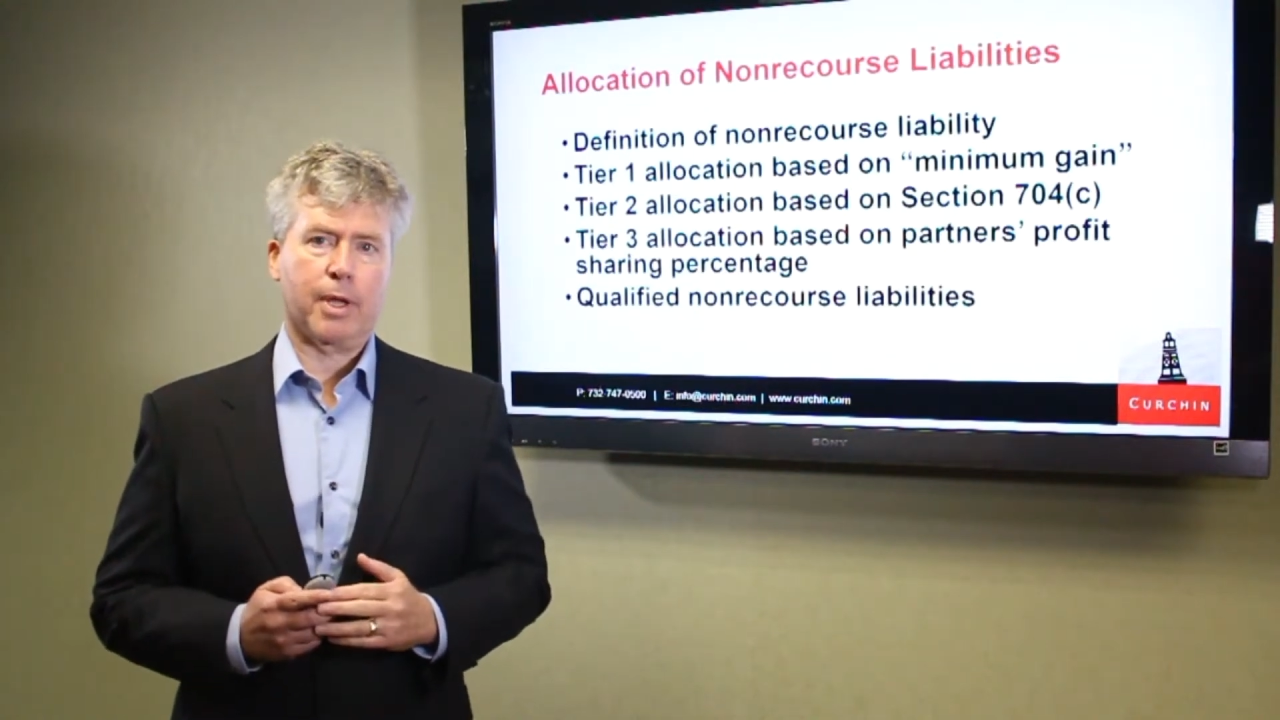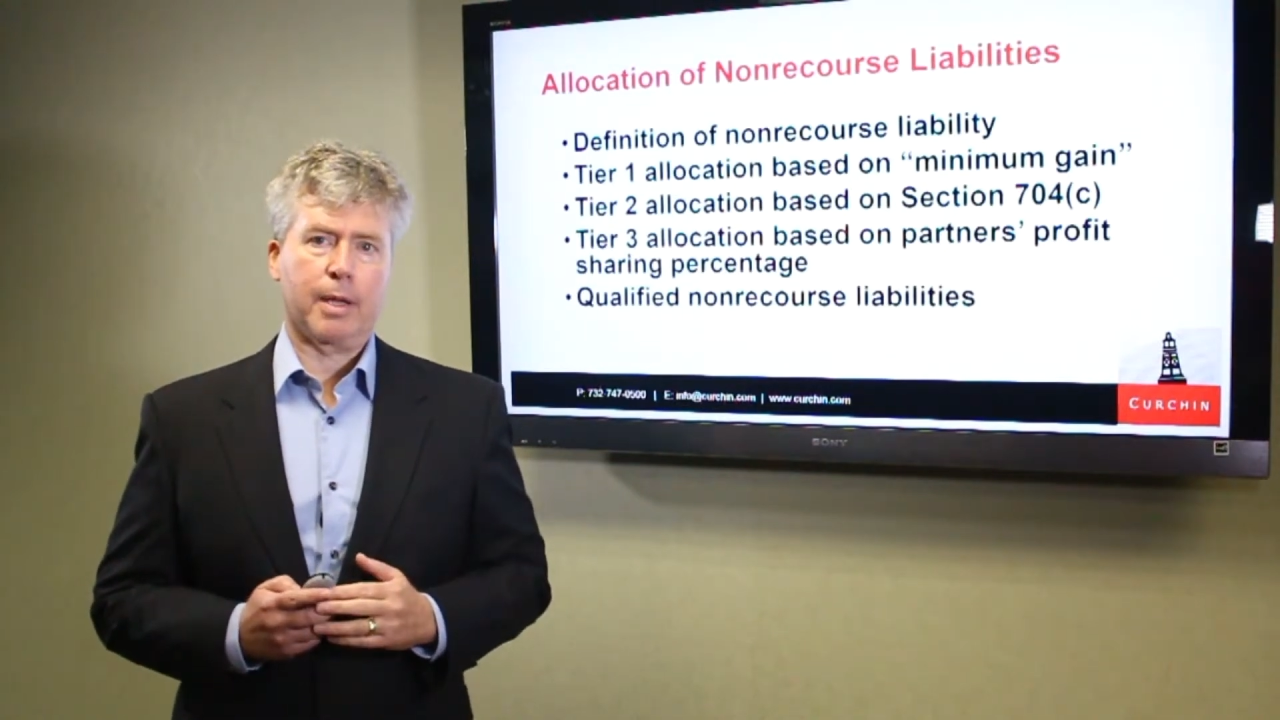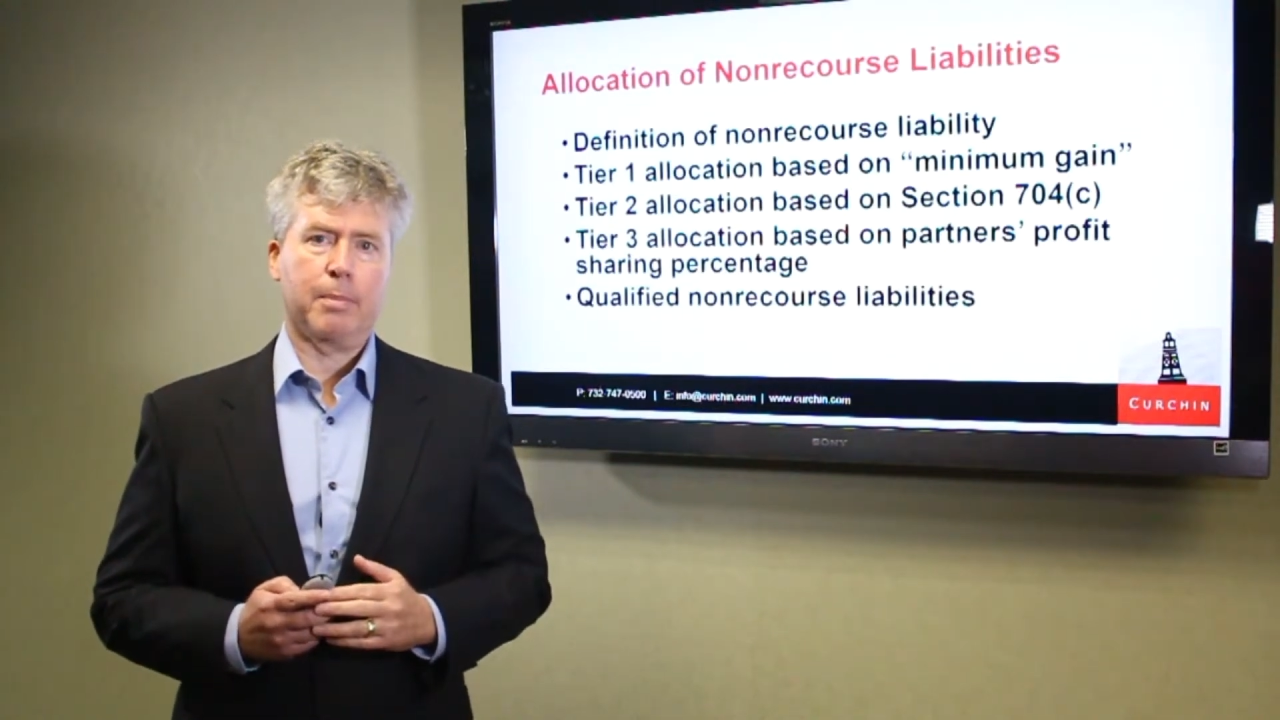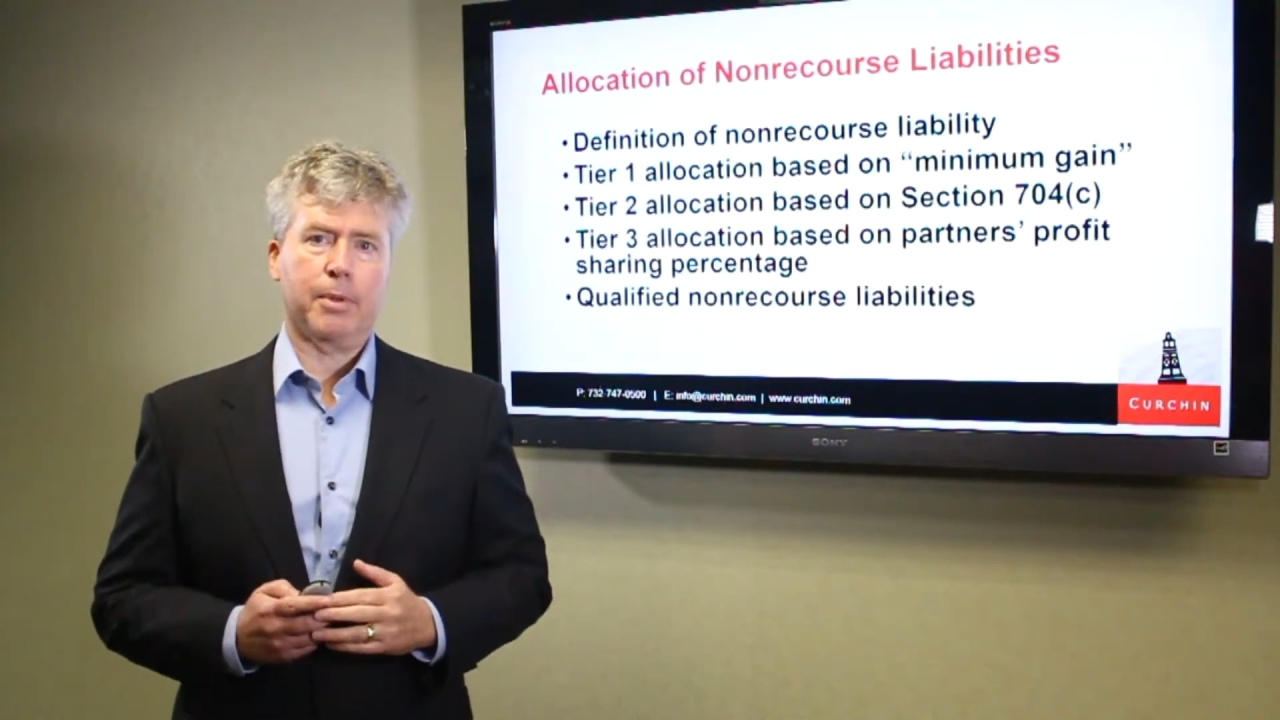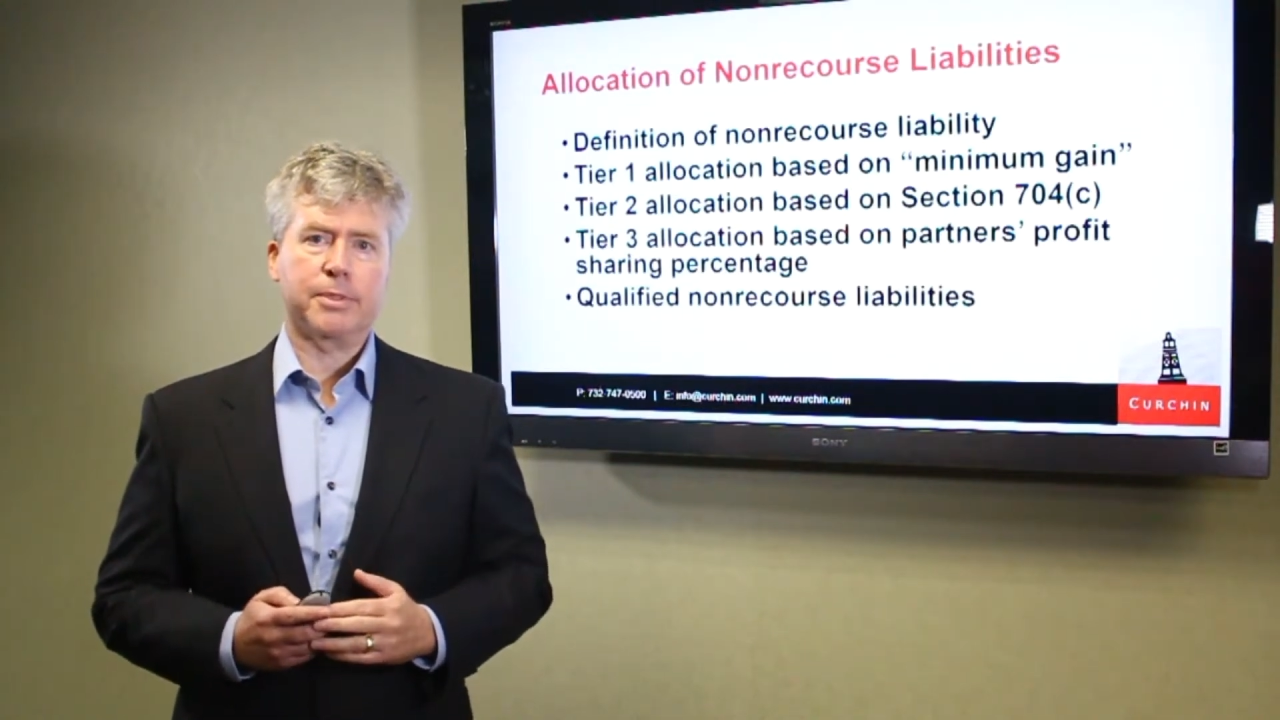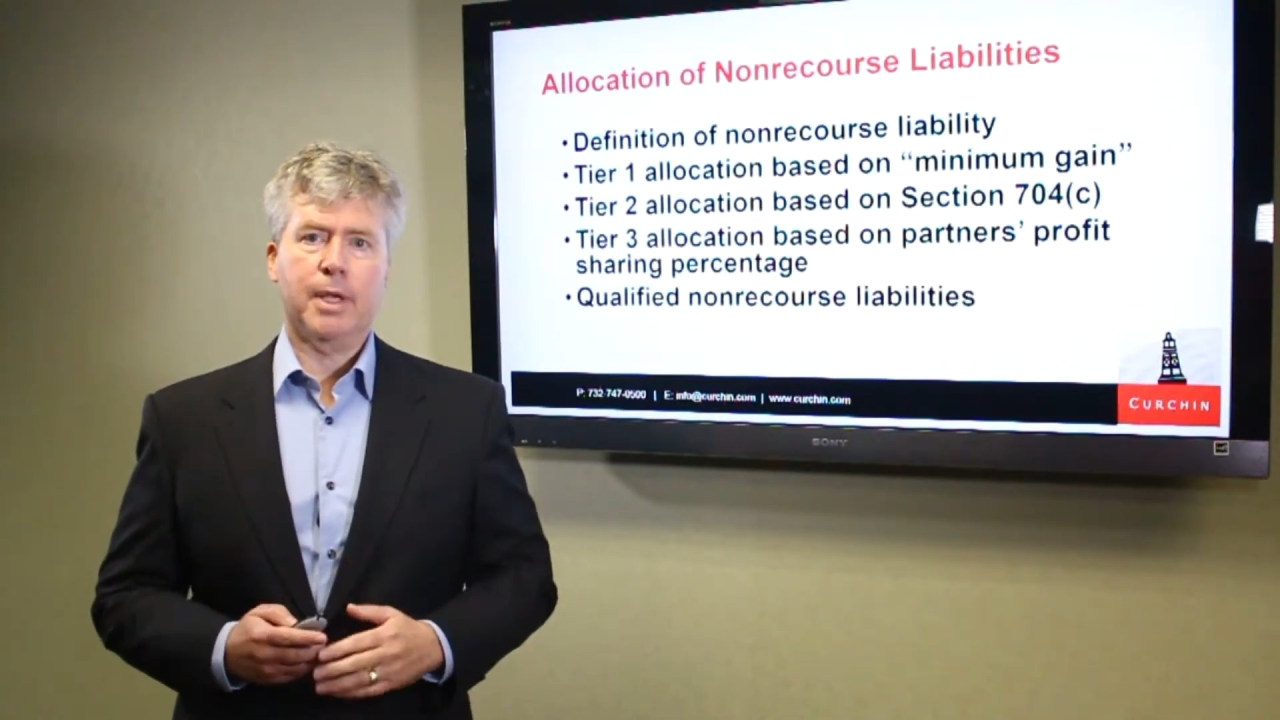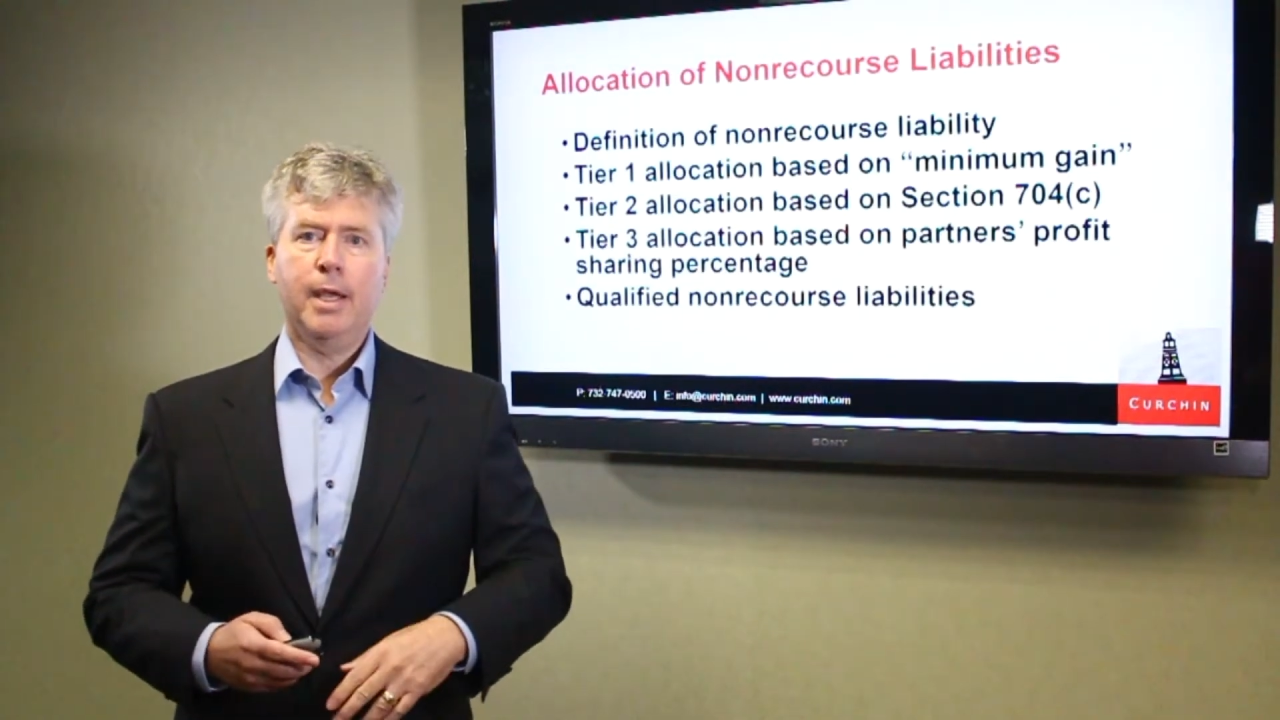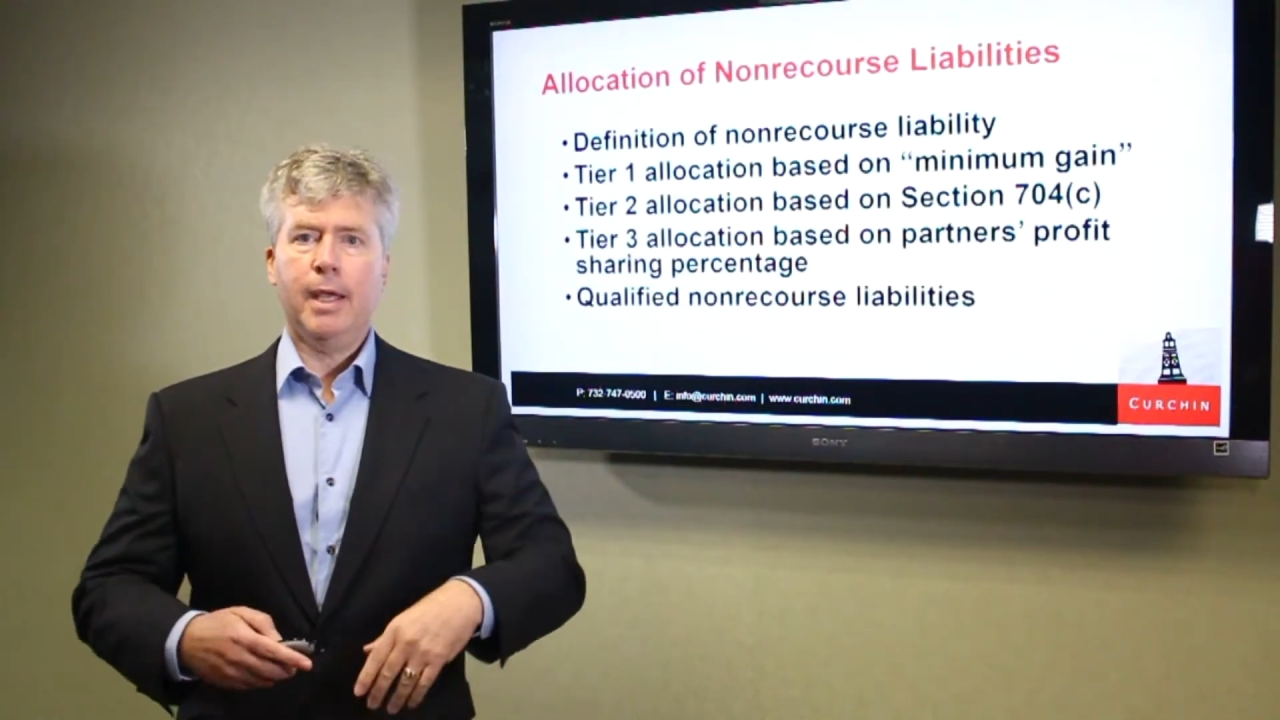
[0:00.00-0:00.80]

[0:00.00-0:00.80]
liabilities.